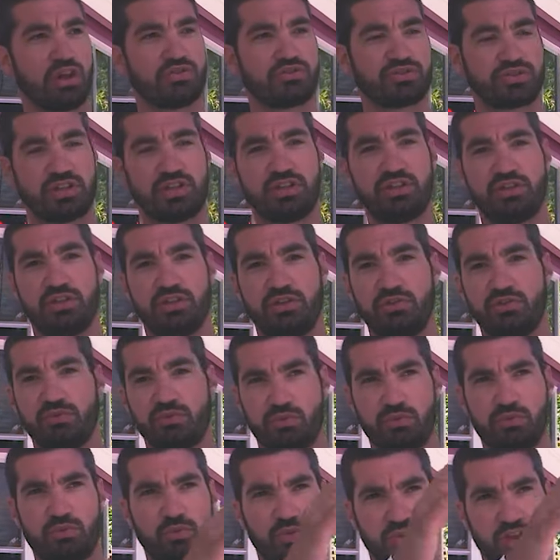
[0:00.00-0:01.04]
closely
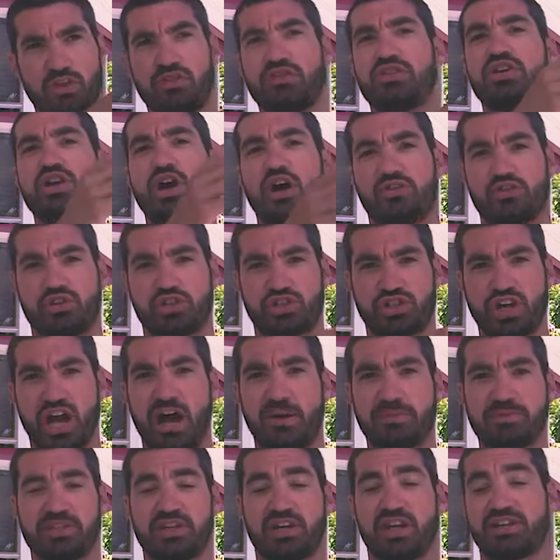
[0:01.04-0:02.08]
with the other
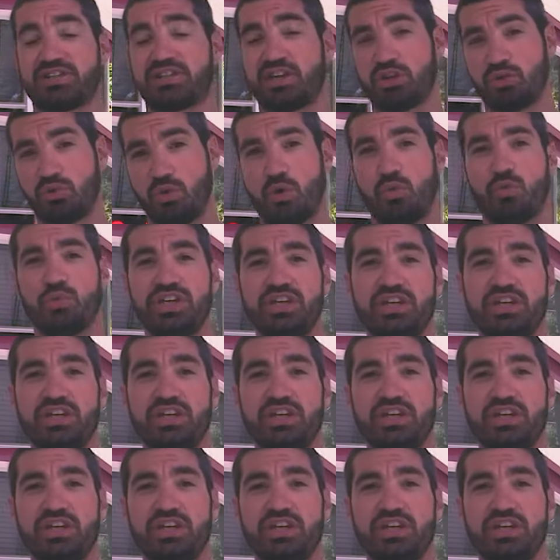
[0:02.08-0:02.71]
shops, and I can tell you